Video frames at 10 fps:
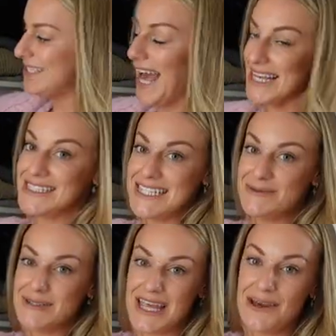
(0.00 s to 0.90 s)
Yes, this
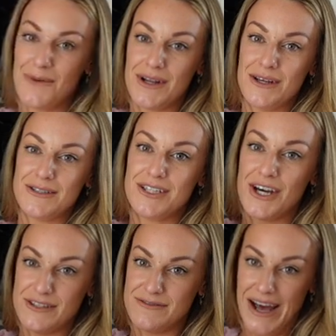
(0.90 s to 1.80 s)
was like one of those
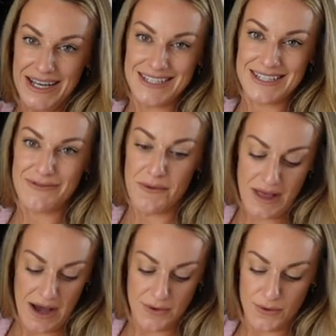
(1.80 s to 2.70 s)
good finds from
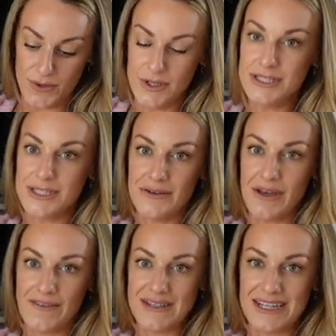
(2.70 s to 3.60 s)
that haul. So if you
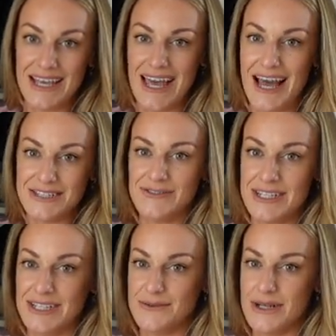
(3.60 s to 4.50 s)
haven't seen that yet, it's a really
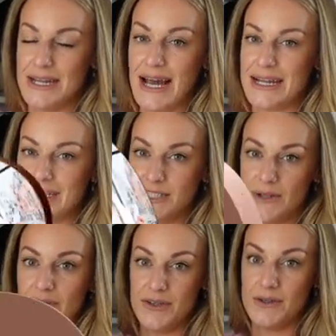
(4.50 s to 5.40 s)
good one. And I do
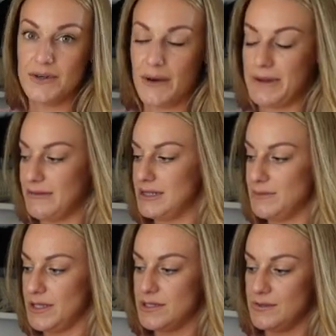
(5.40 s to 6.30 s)
have a new one coming out this
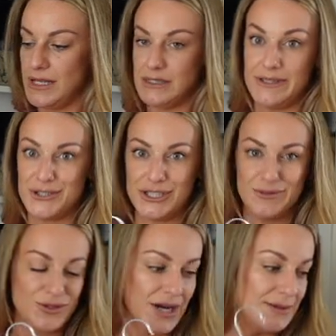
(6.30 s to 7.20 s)
month as well. So make sure you're
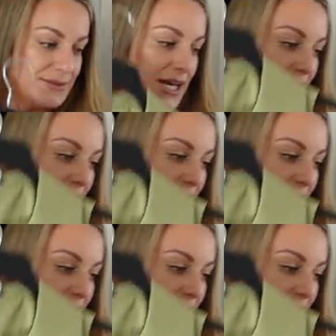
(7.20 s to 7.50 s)
subscribed